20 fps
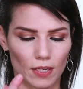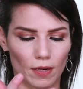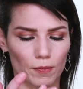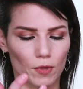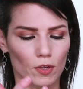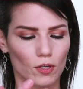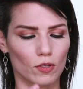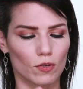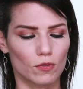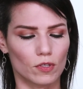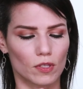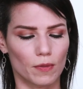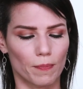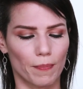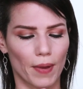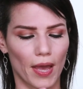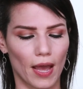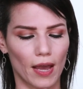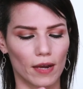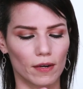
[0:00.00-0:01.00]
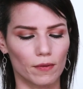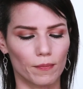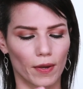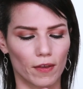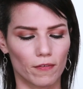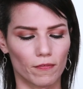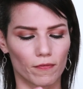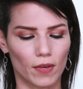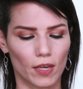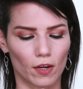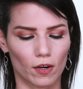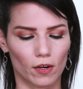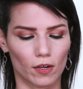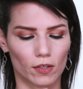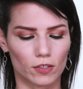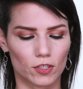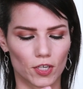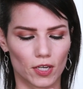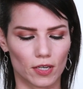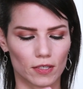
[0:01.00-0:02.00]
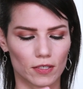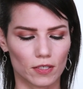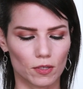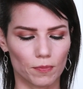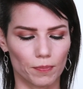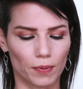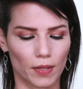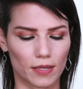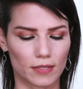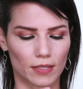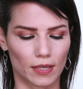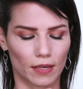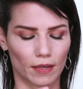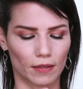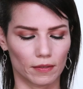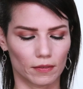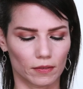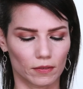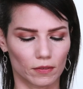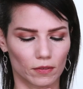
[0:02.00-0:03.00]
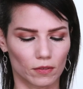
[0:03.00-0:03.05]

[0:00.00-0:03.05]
I'm going to use the pad of my finger just to place it